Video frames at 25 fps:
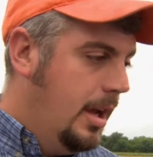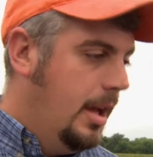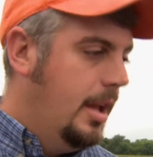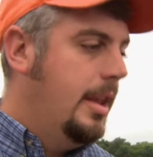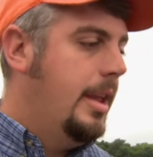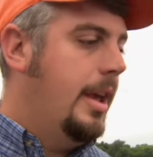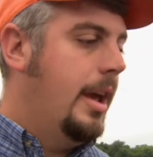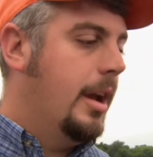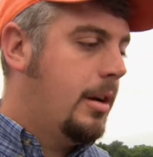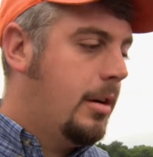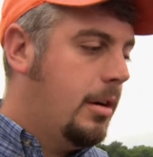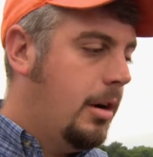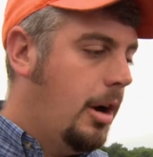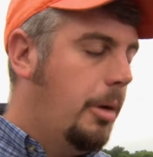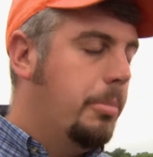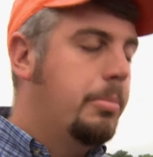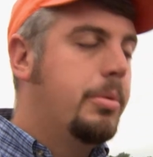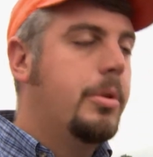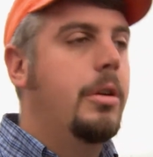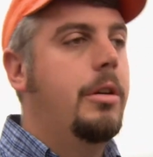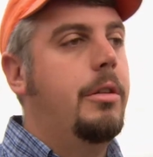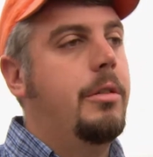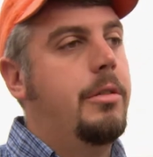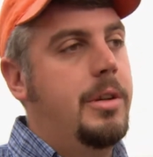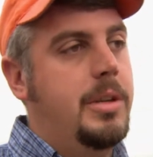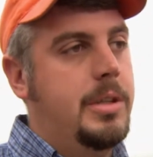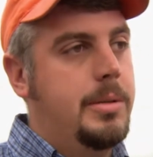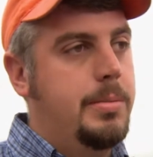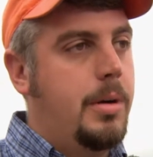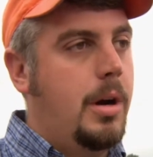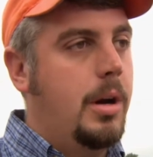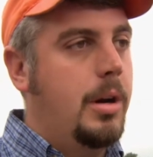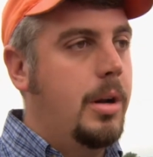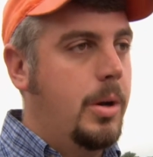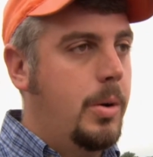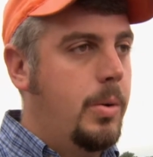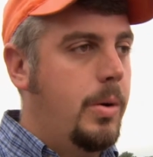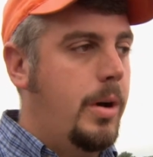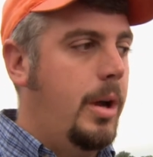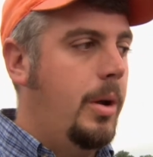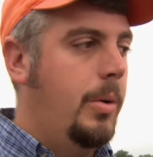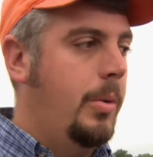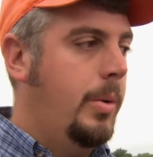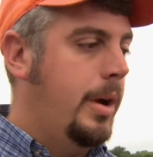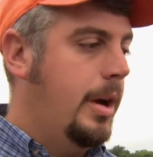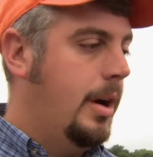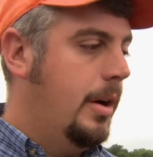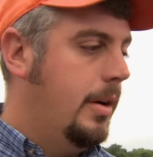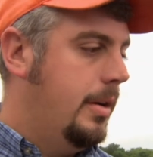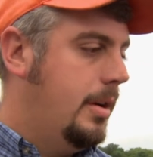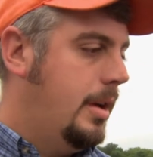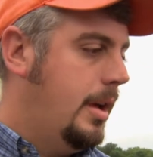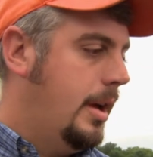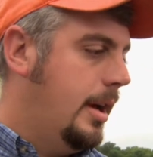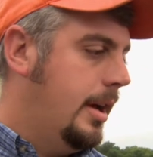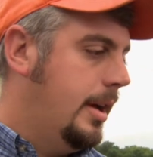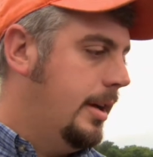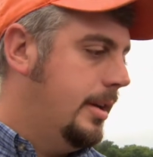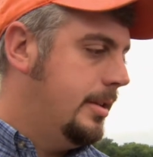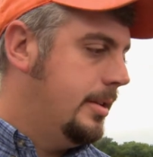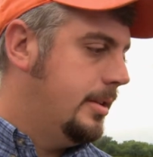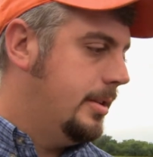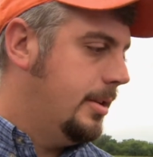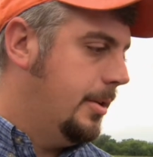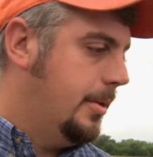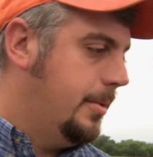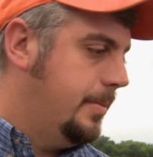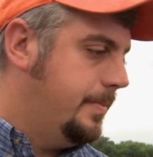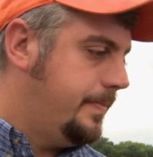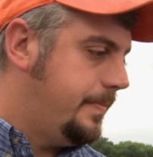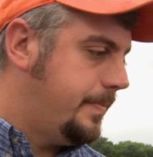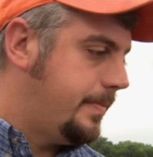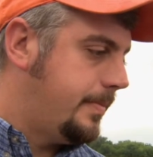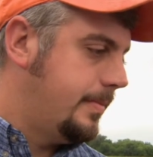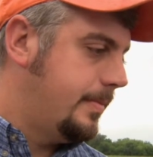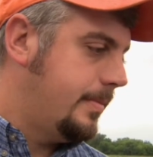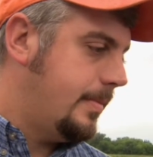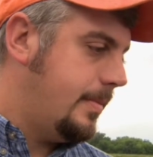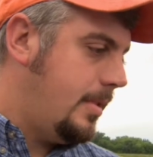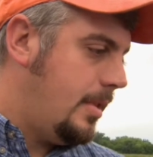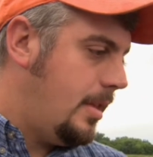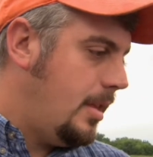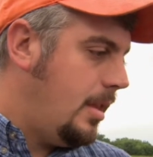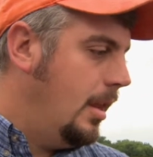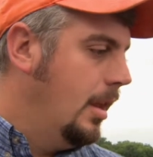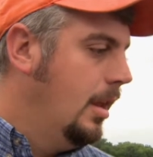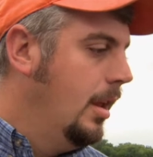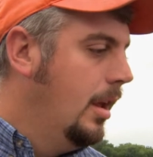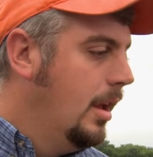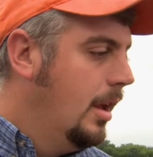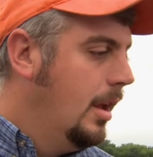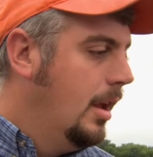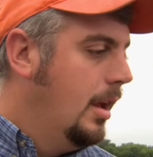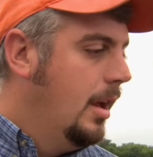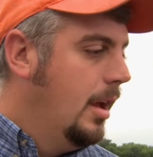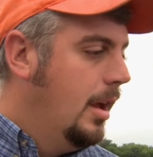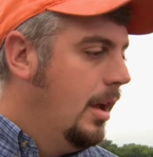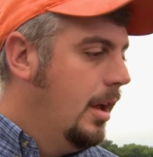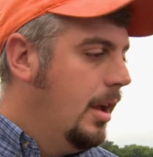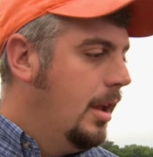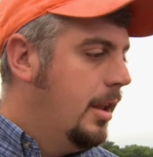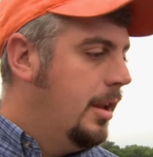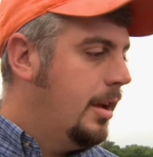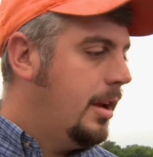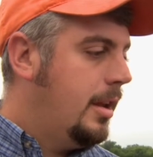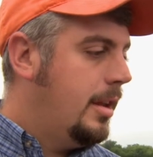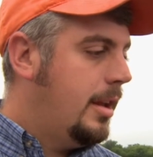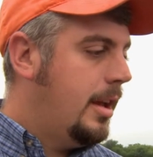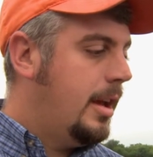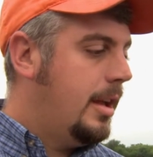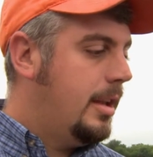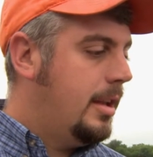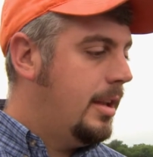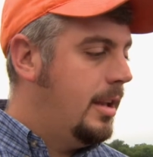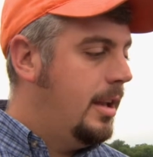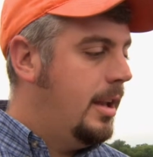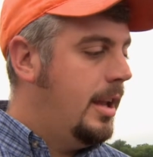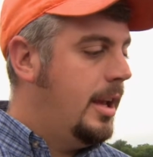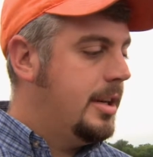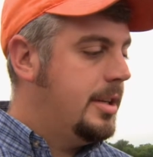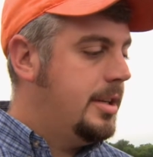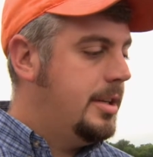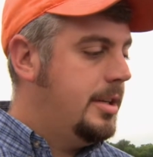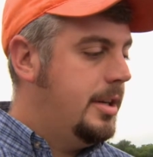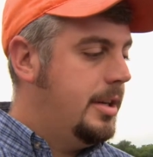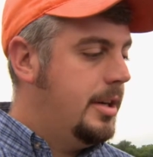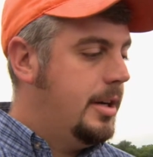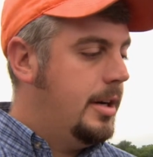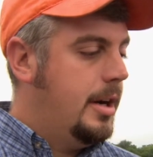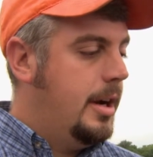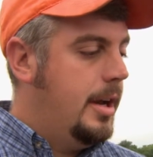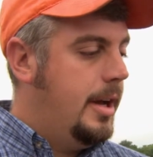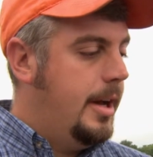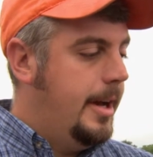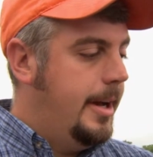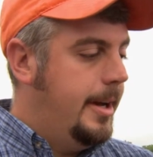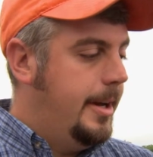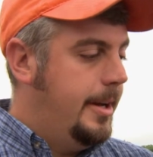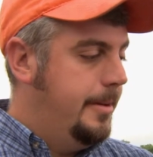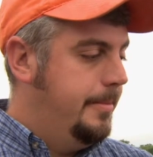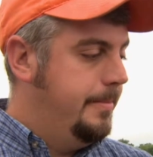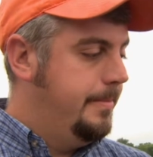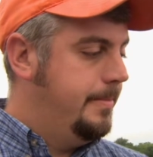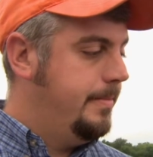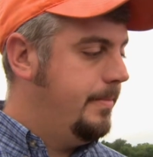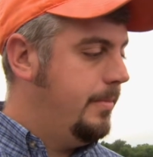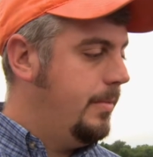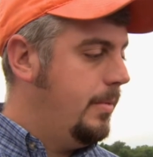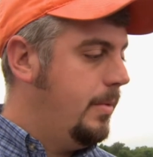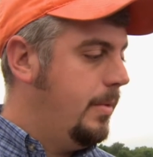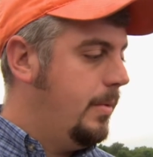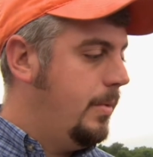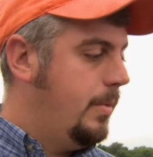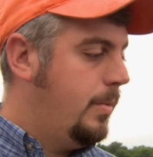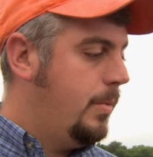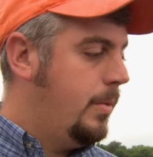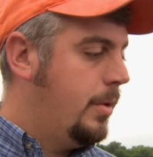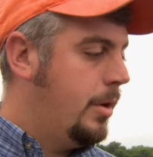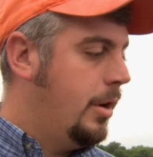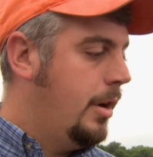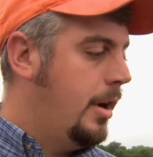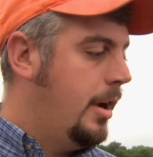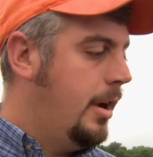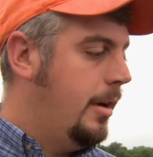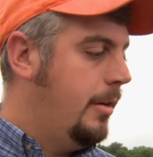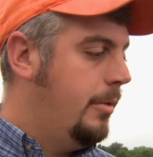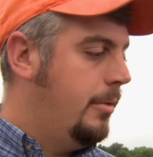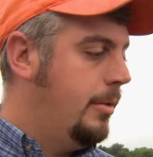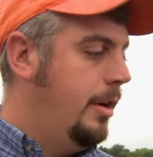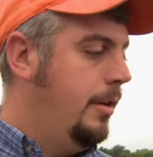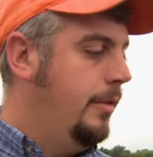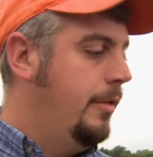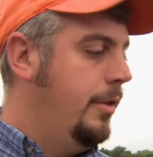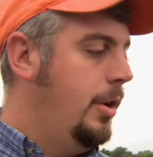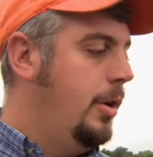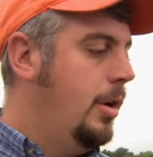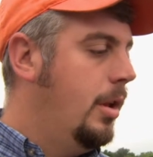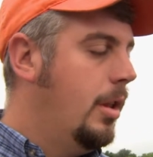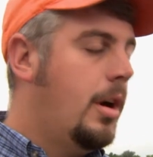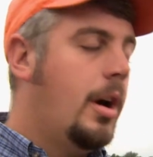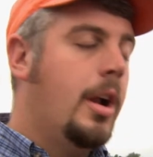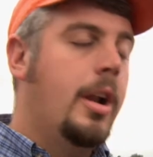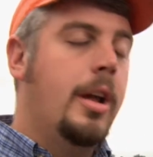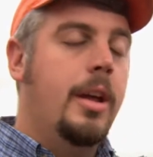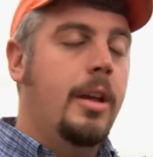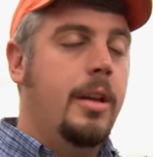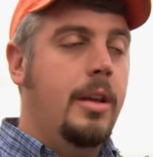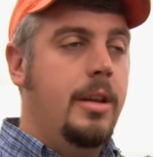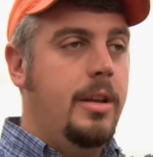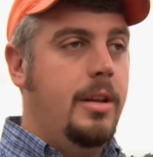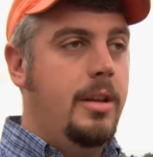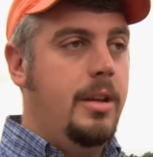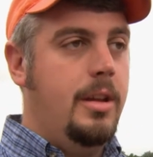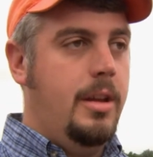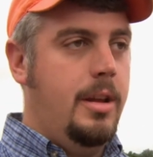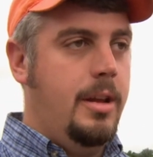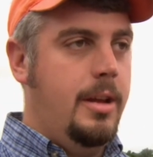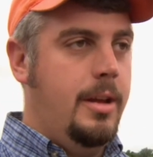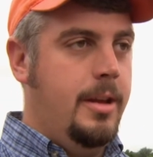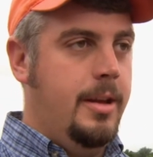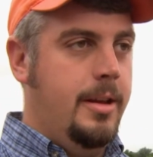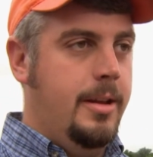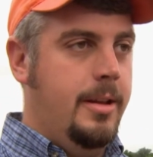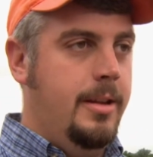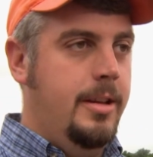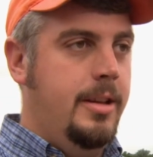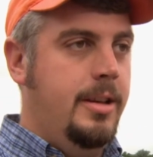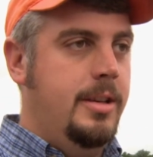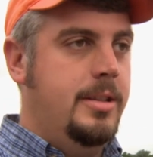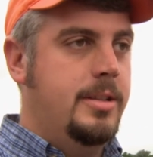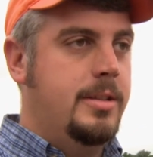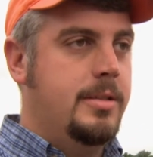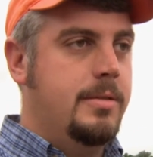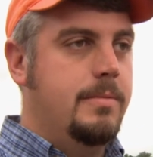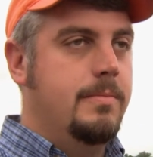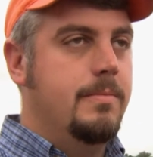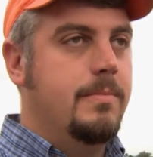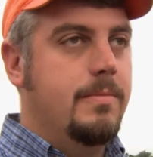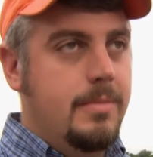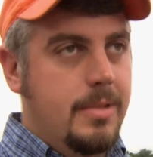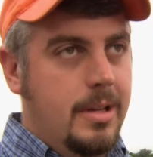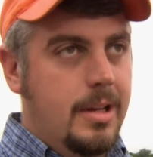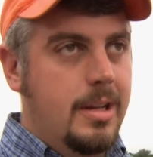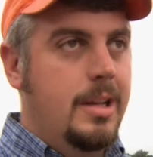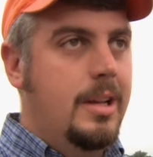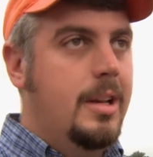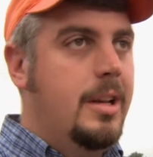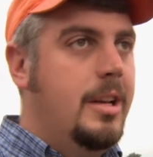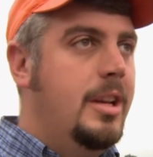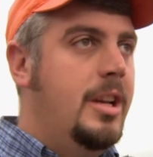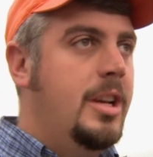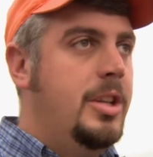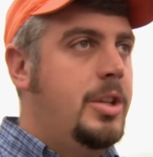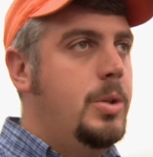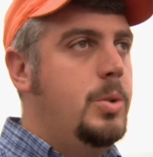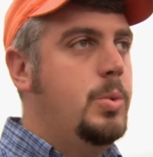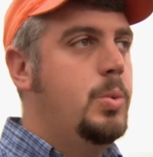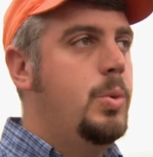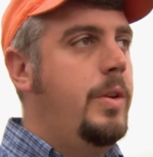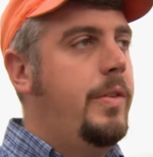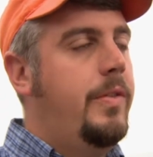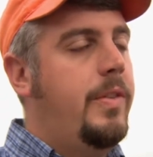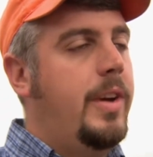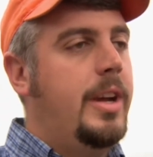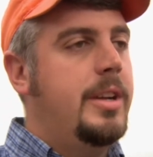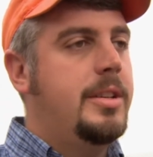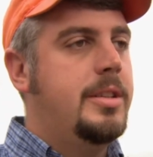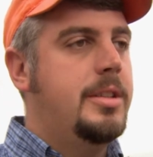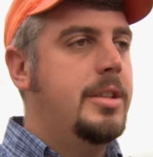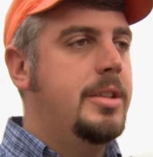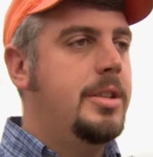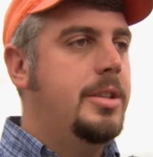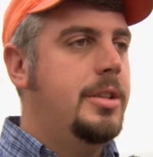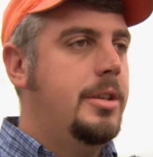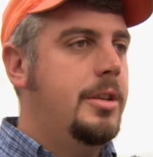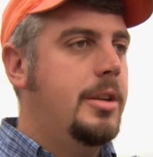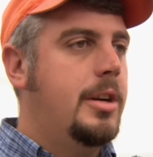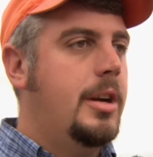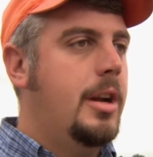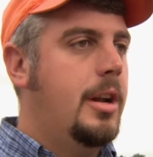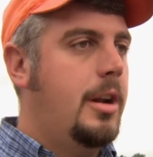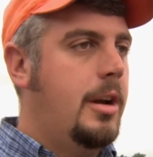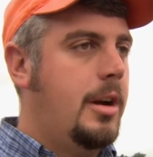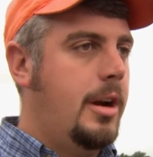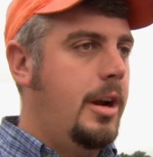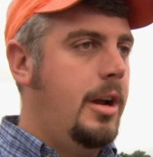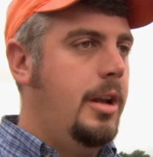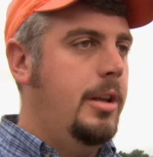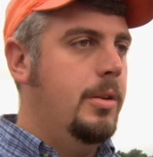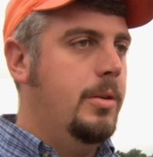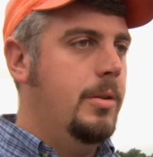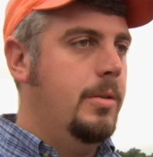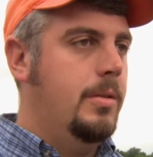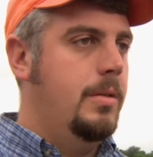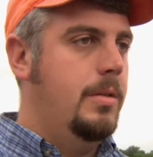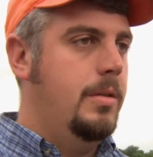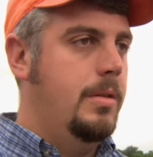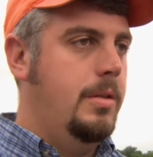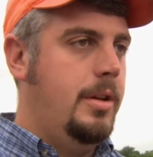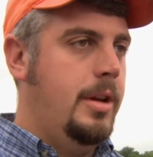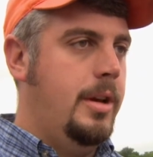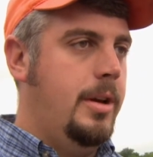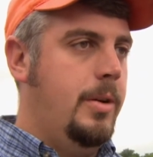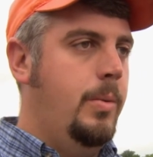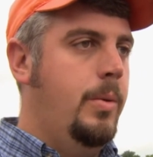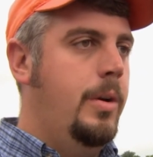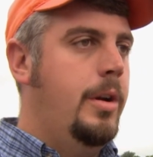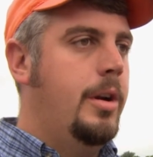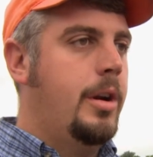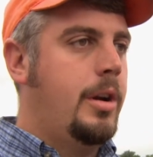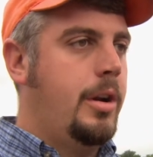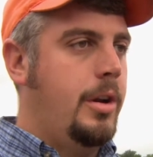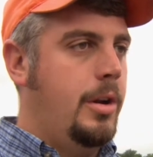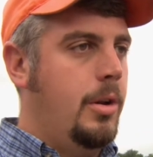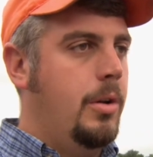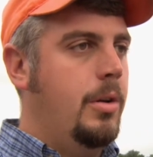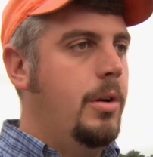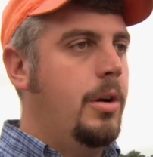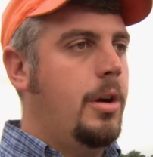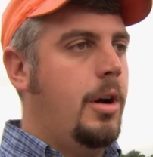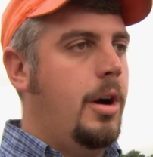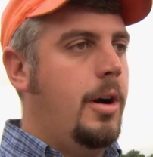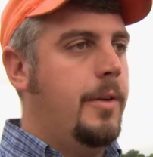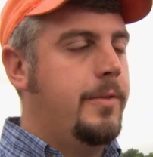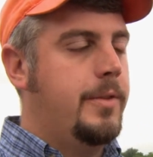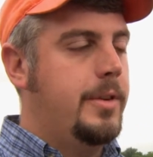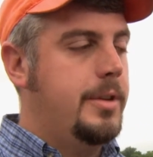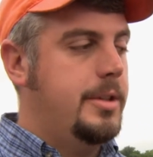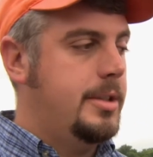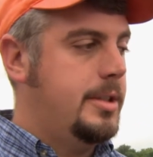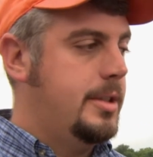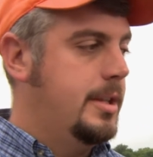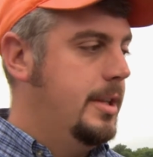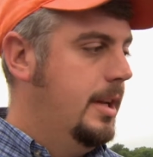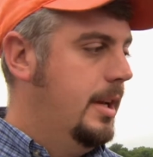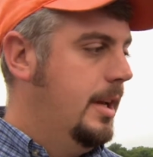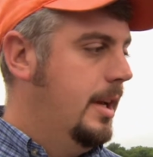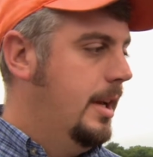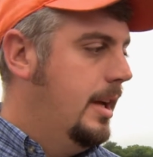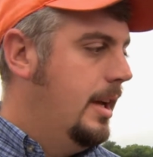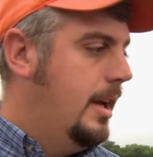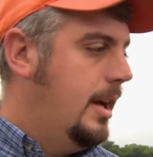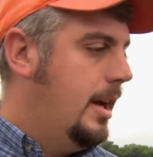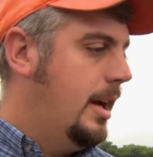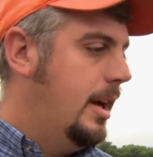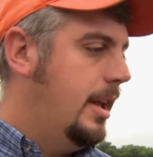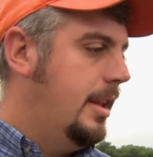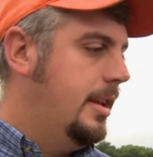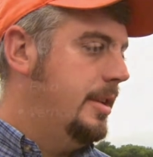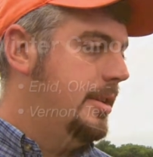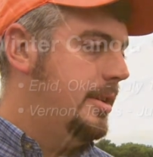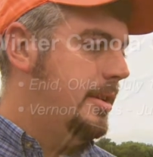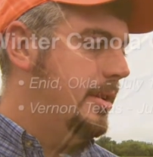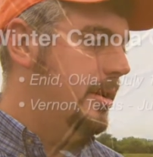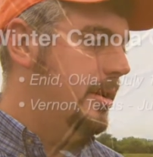that crop really responded quite well. Uh, so looking at next year, uh, we're going to review a lot of uh, these issues we faced this year at our annual uh, winter canola conference. Uh, this